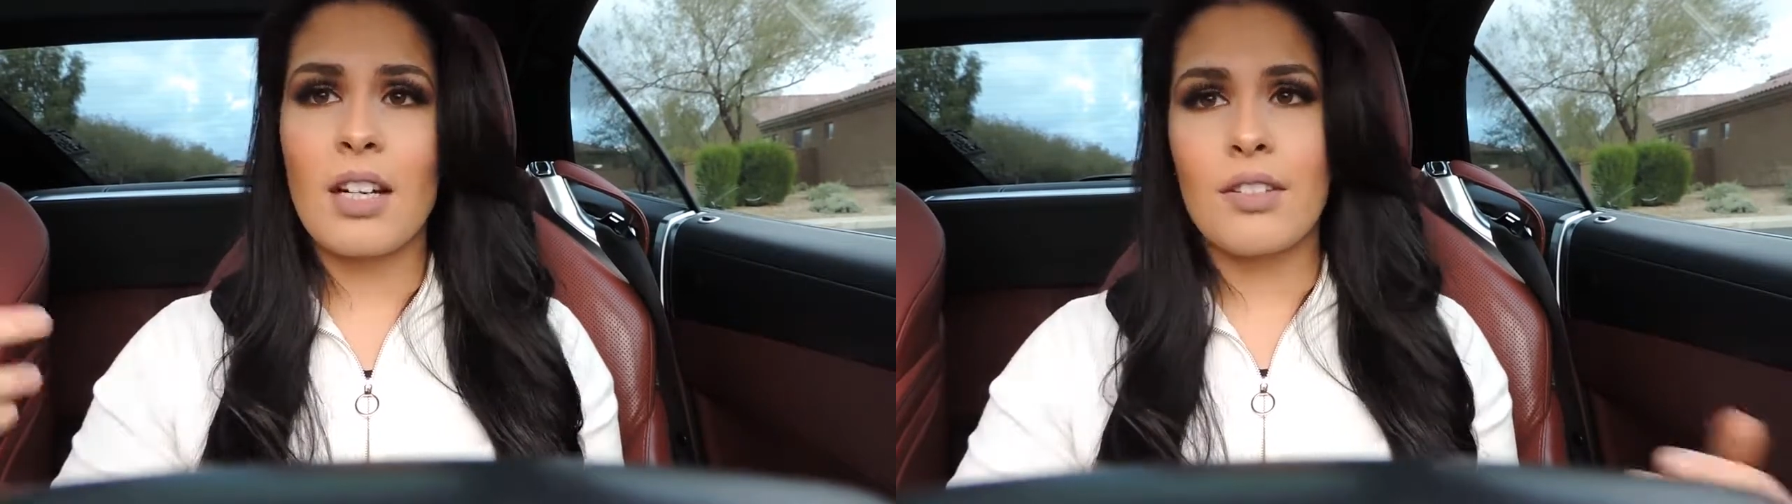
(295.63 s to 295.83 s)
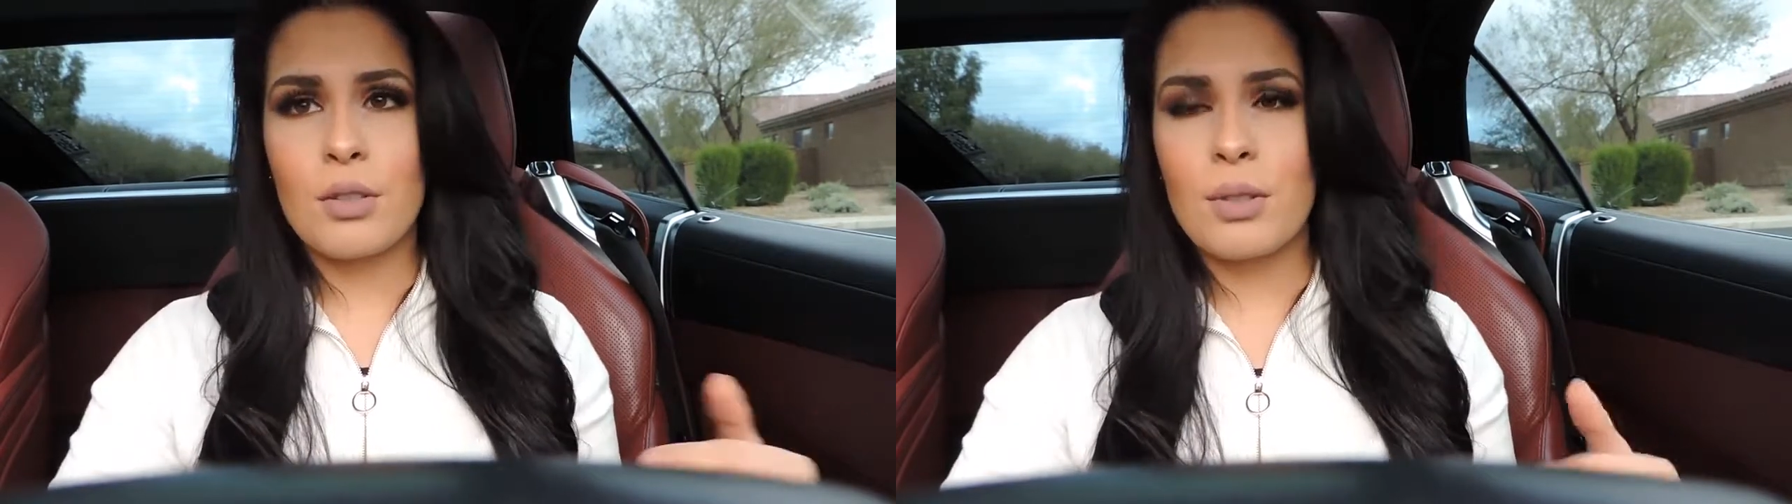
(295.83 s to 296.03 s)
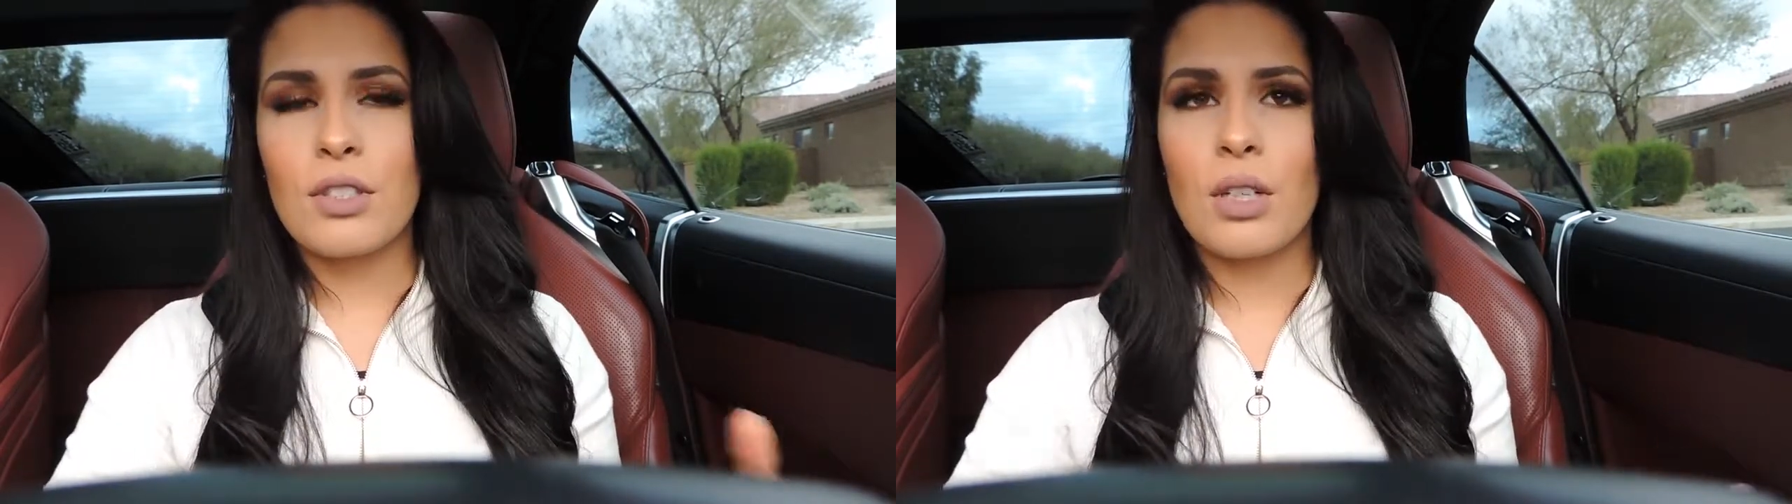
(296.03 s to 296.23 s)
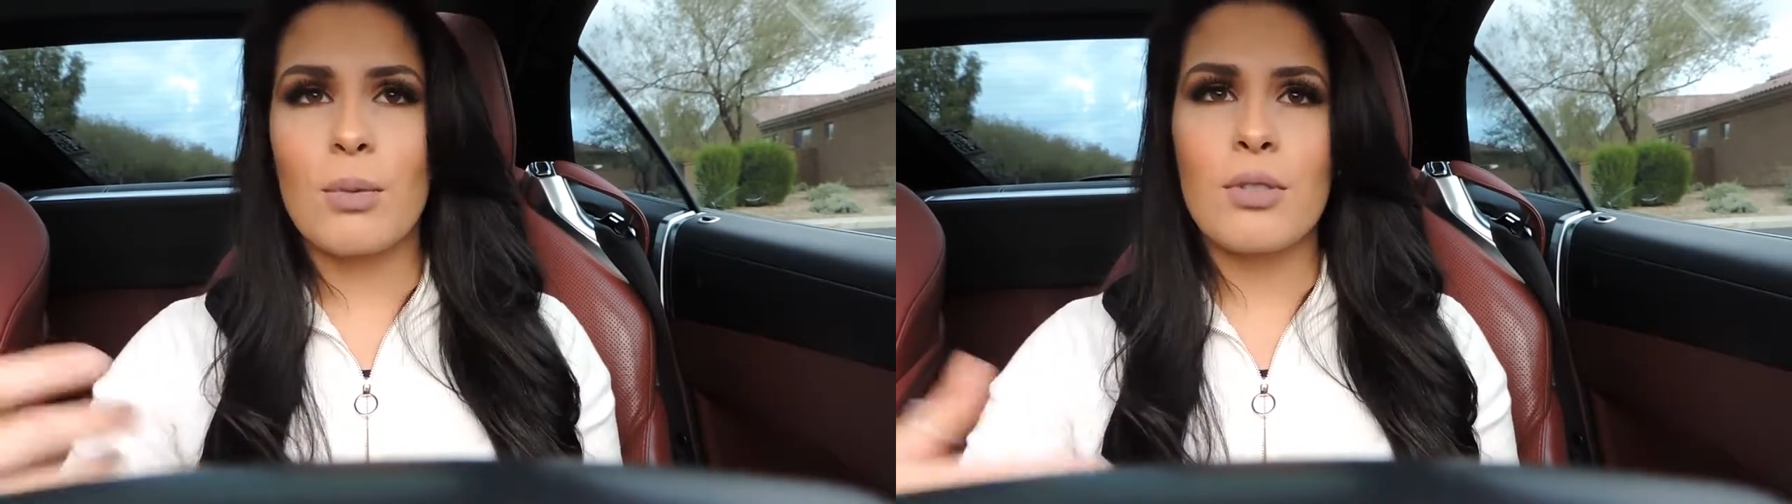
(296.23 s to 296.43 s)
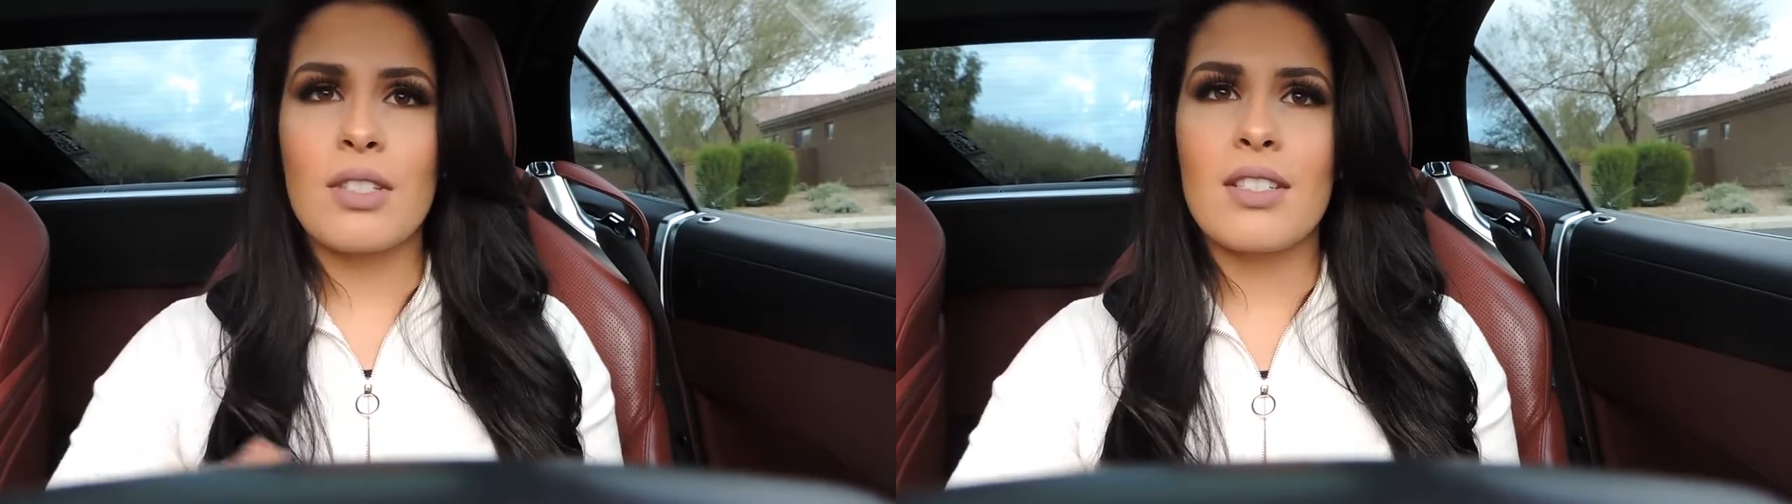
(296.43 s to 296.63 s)
got the twin
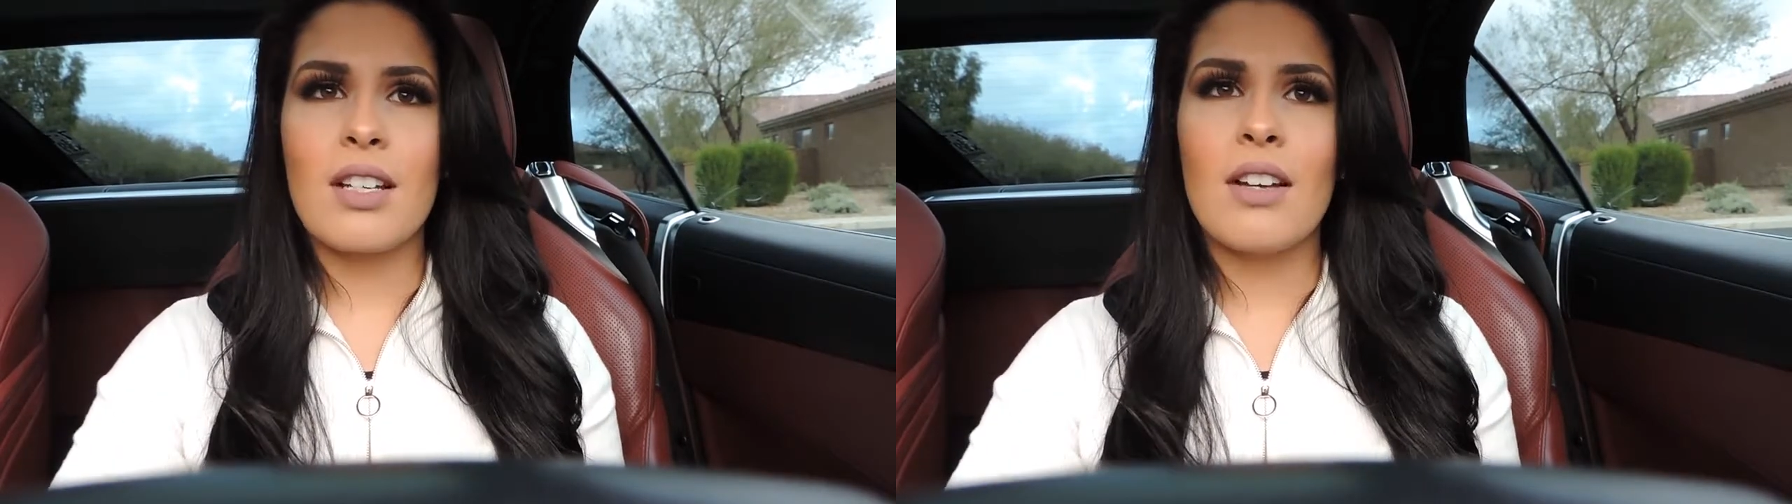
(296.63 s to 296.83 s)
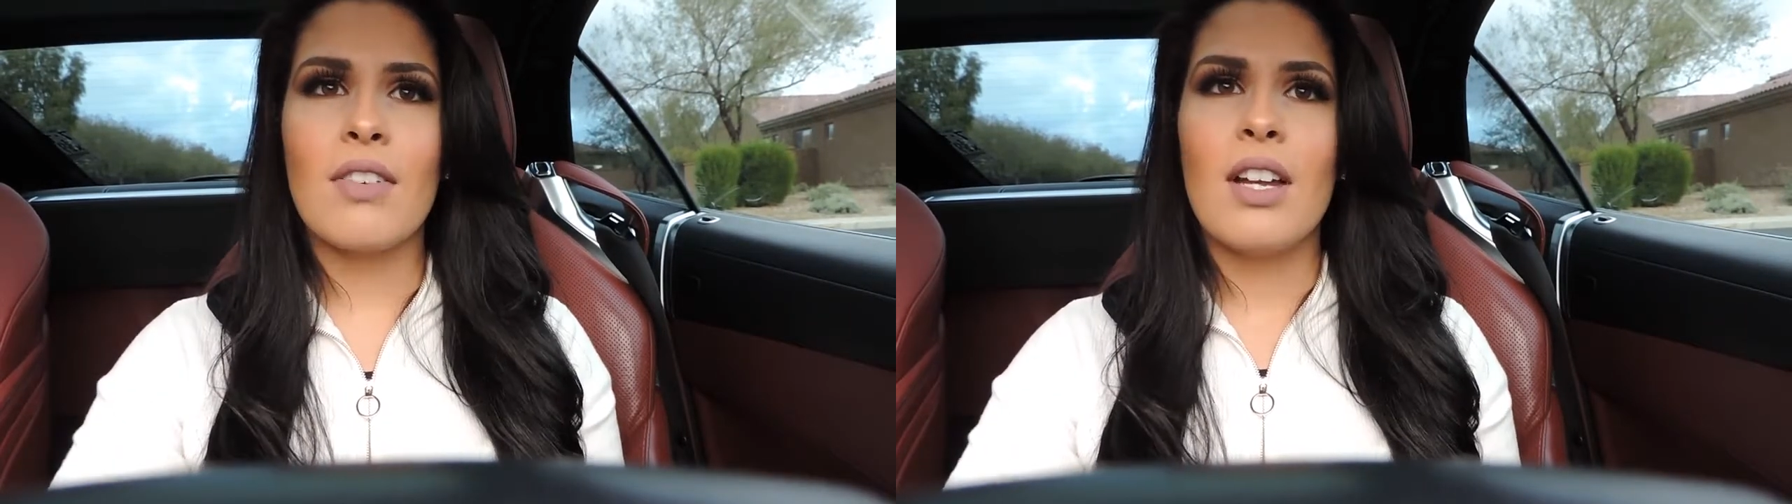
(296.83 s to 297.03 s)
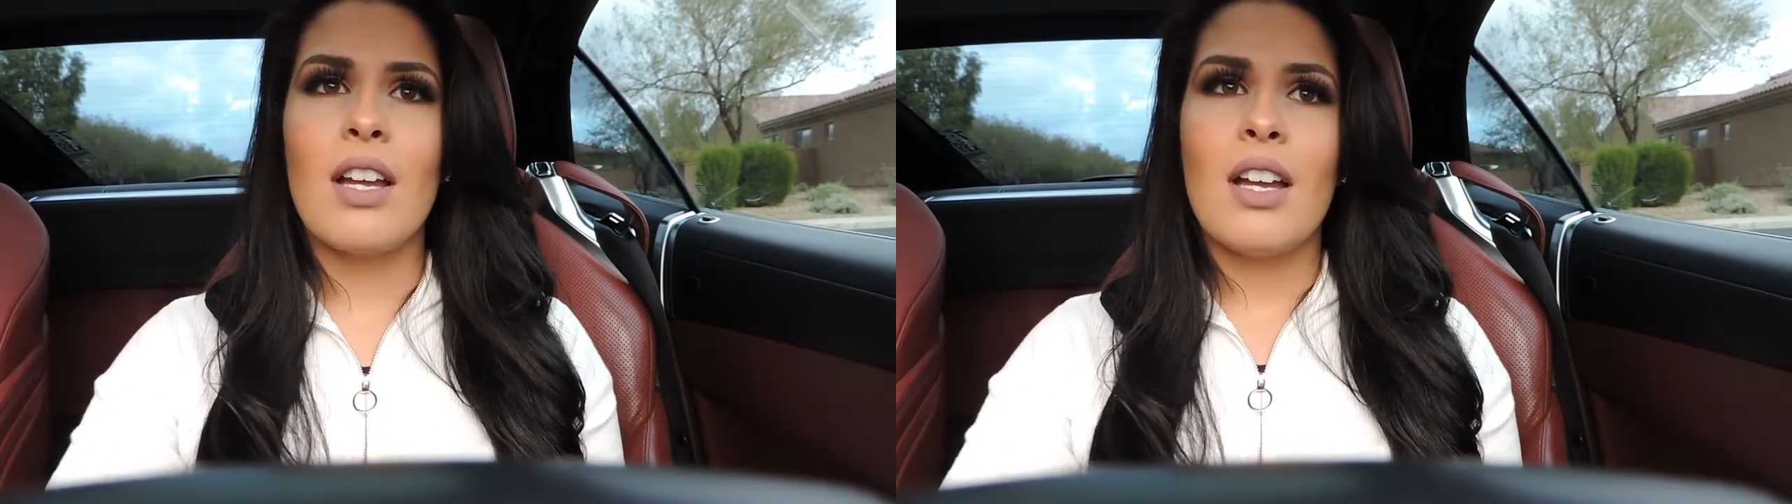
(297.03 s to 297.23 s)
turbos and stuff.